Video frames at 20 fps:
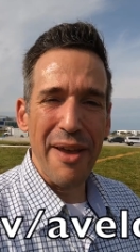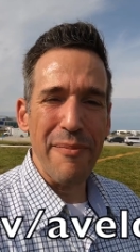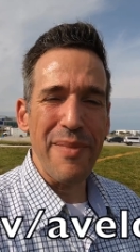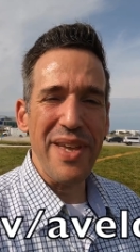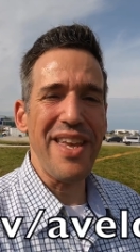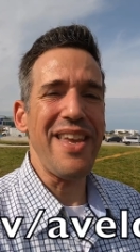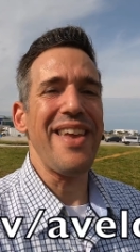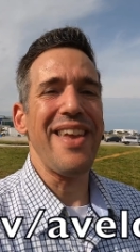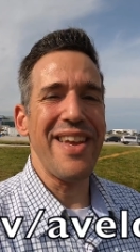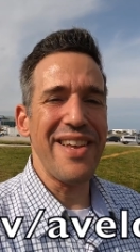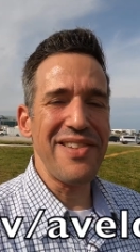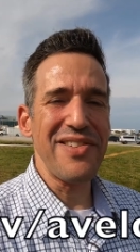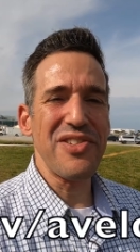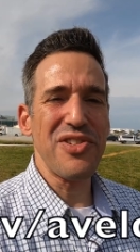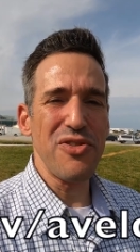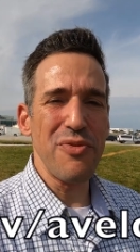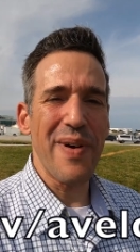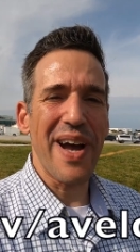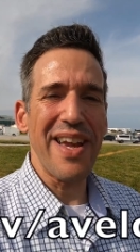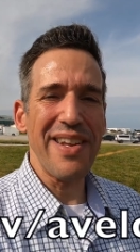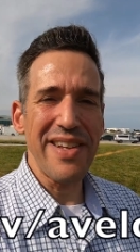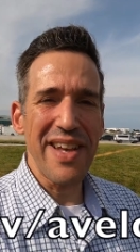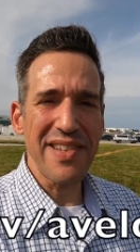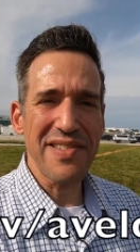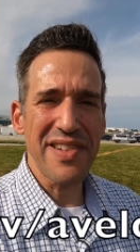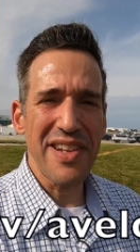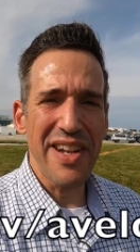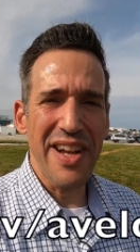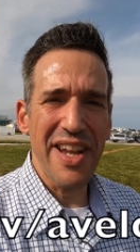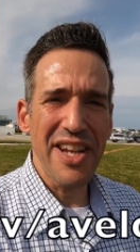get me into my
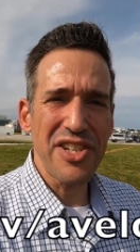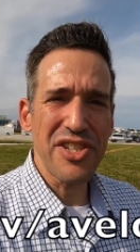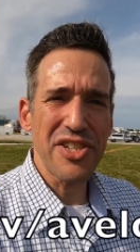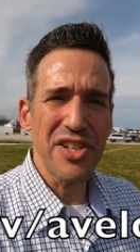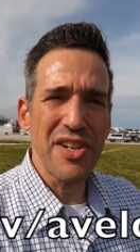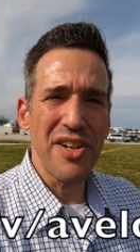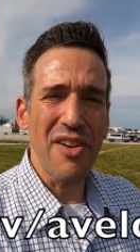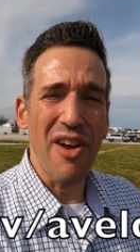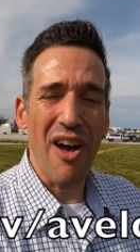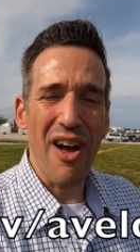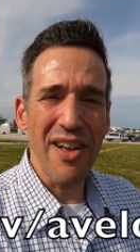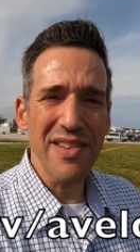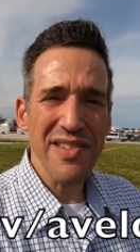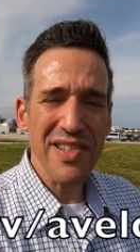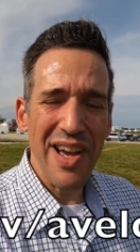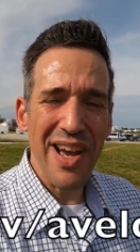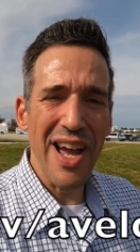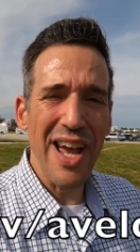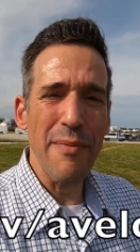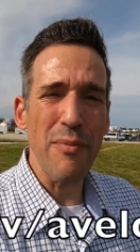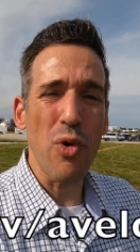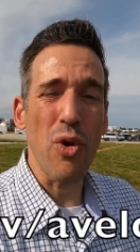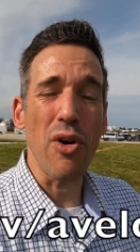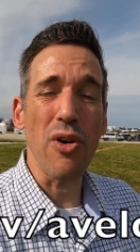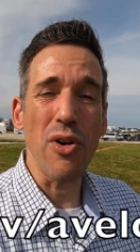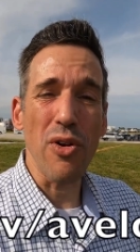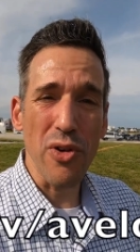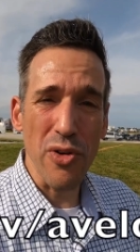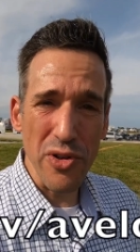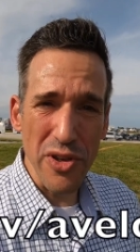destination on time
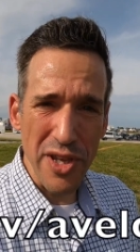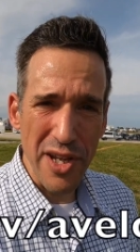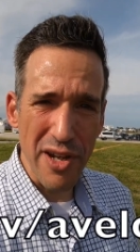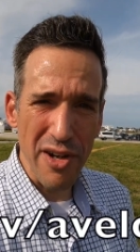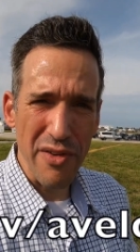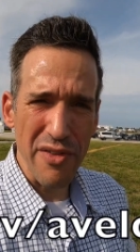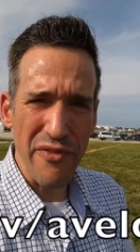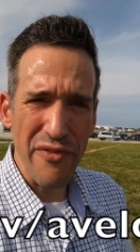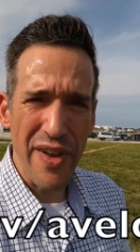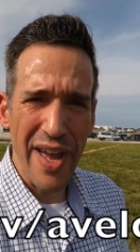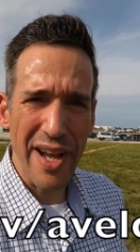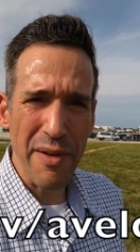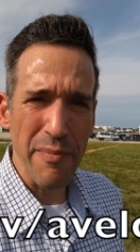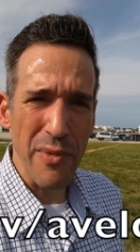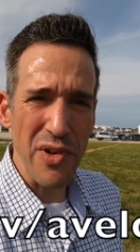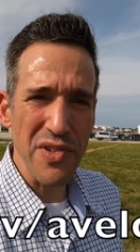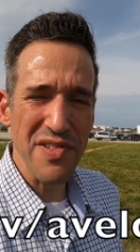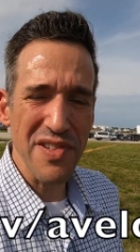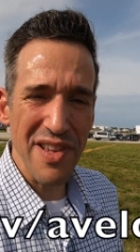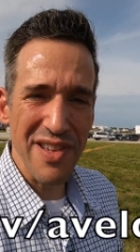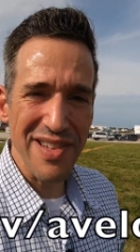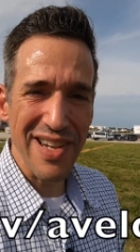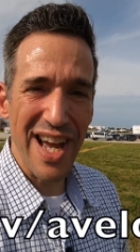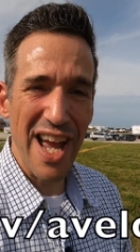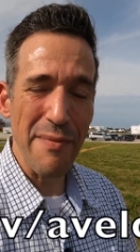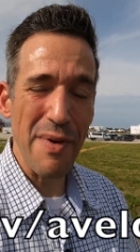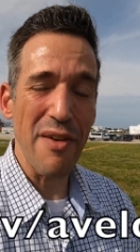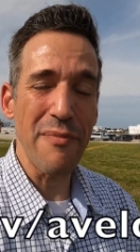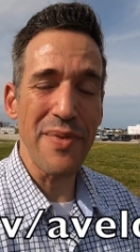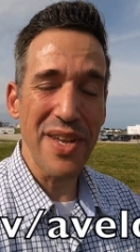or earlier. In fact, most of the
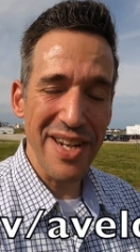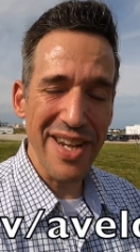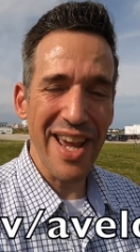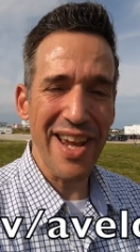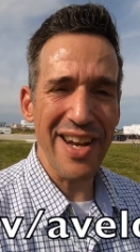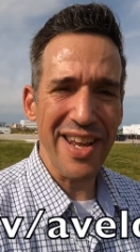time I've been